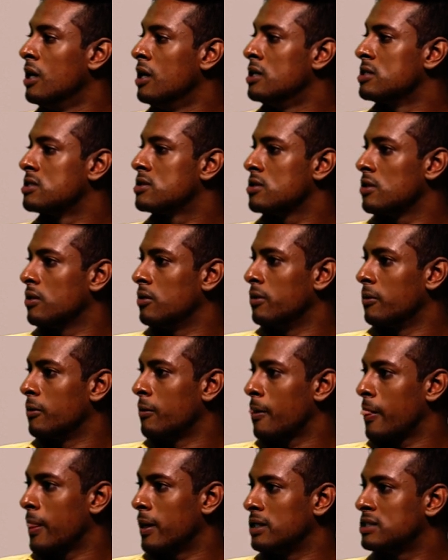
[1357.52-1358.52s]
So
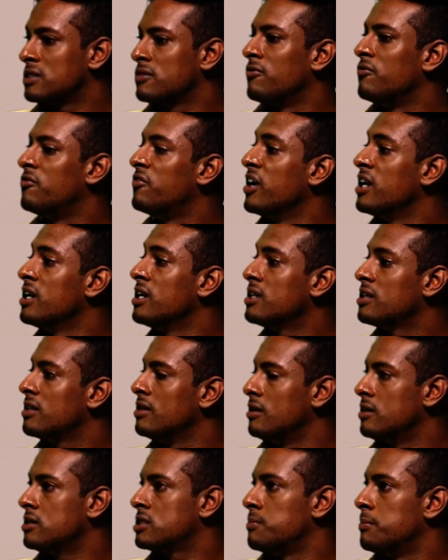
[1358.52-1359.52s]
it's
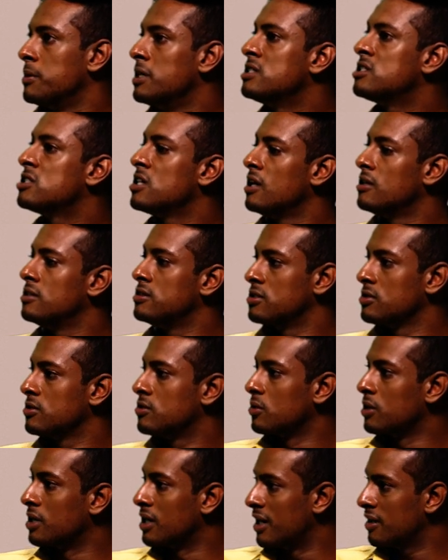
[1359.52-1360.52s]
been challenging
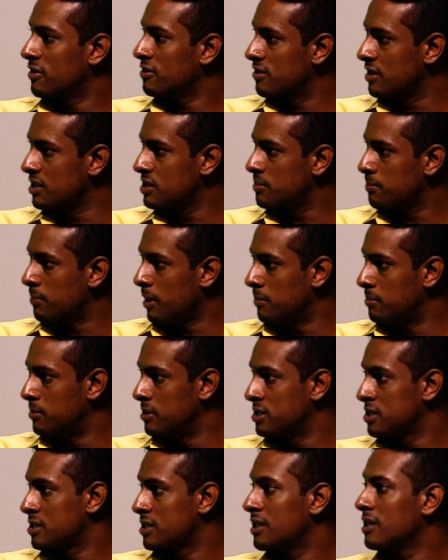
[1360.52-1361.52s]
to get things
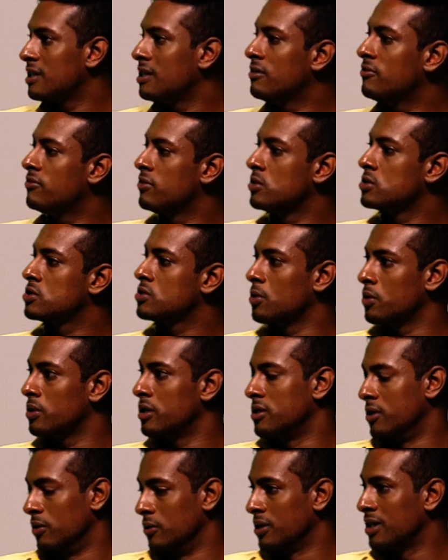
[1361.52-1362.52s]
published if your story
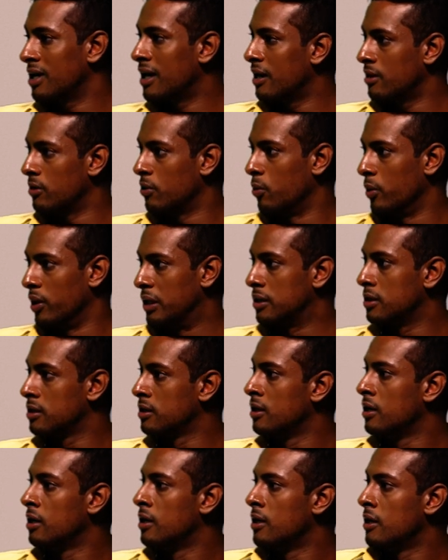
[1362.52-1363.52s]
don't carry weight.
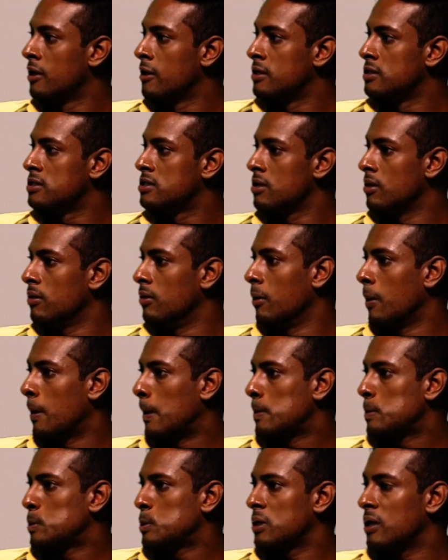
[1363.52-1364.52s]
So
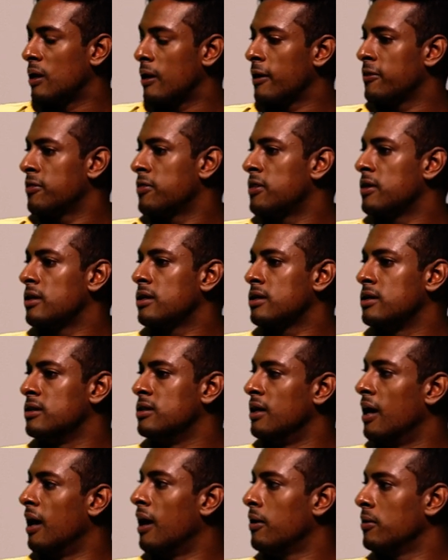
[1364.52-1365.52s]
I think
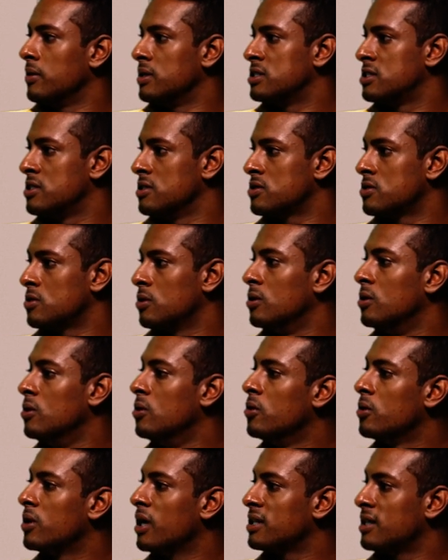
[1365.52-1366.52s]
now it's just to
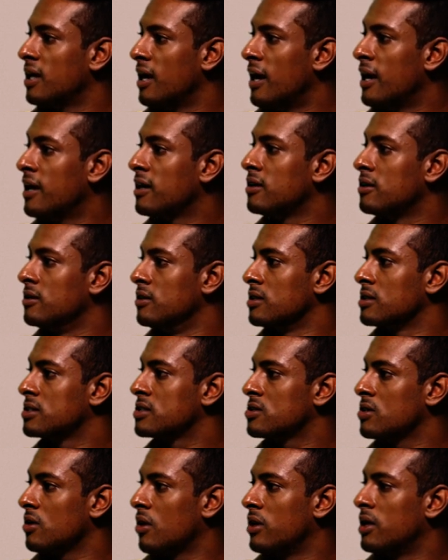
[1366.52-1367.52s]
look at
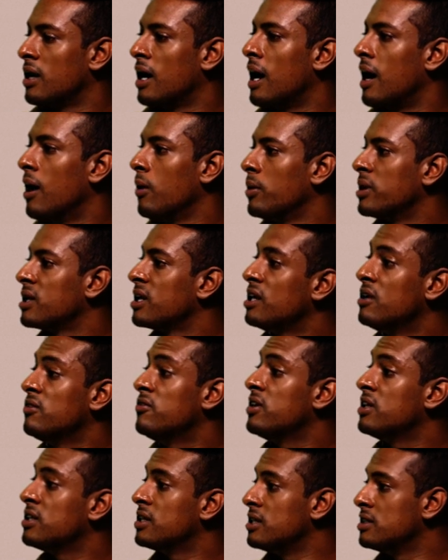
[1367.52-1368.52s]
angles on how whatever
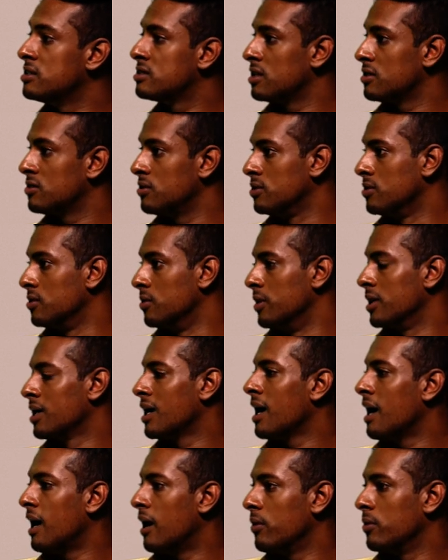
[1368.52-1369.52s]
it is that you're doing,
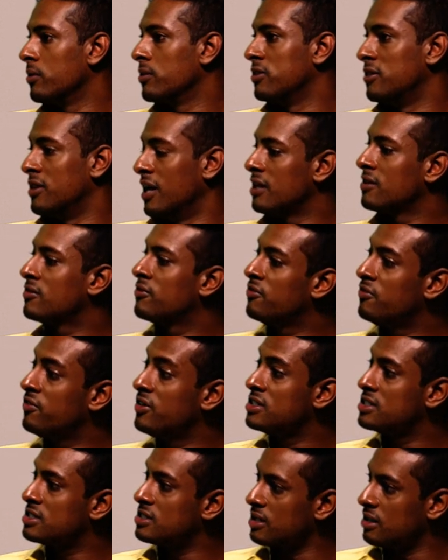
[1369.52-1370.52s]
how that
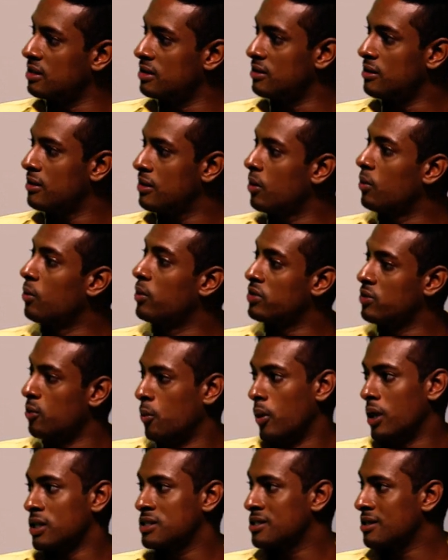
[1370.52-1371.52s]
fits in with
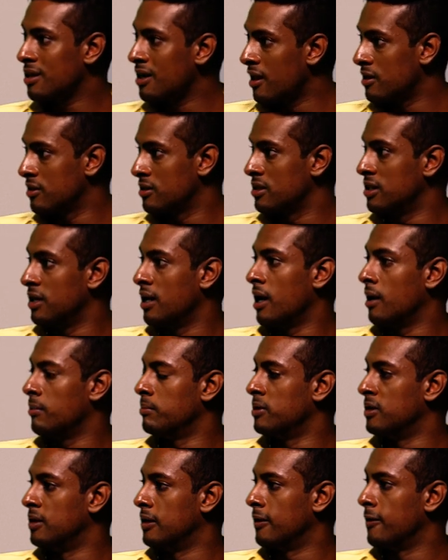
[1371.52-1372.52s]
what's currently
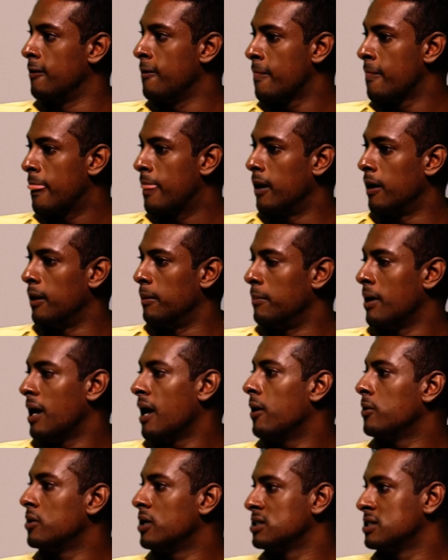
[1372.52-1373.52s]
happening.
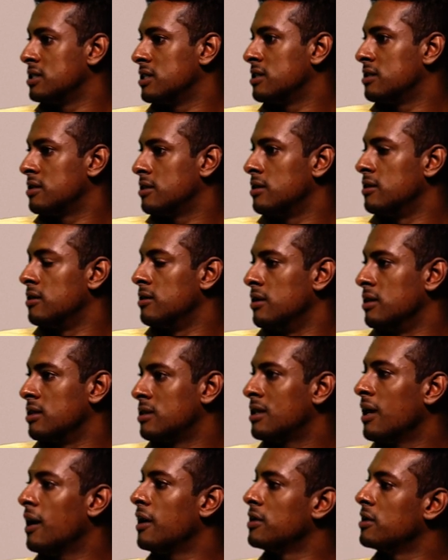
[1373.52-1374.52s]
How does it
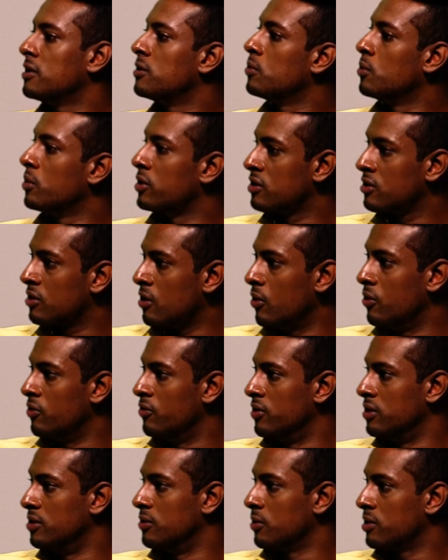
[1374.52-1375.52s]
tie in with
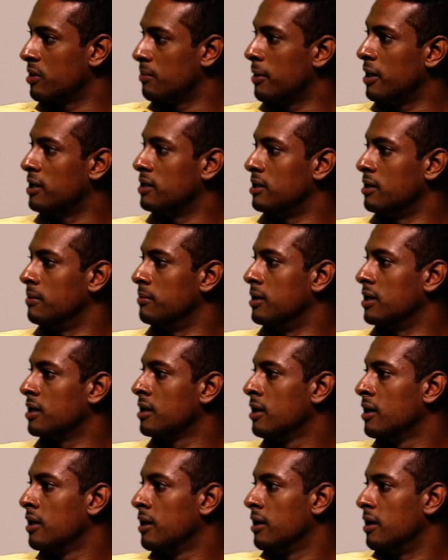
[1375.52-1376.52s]
COVID or the pandemic?
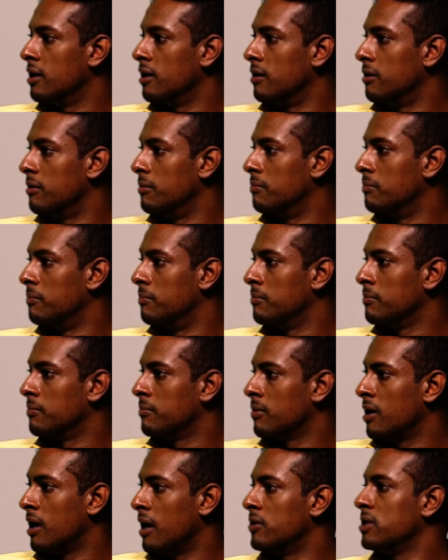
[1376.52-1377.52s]

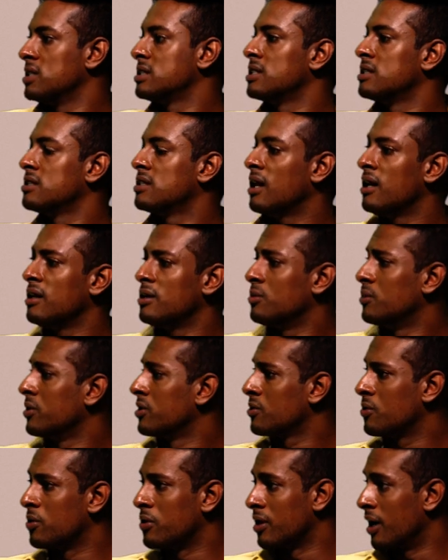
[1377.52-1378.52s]
How does it tie in
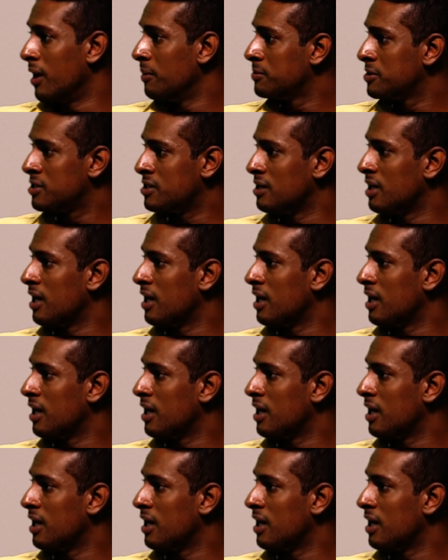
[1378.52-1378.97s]
with corruption?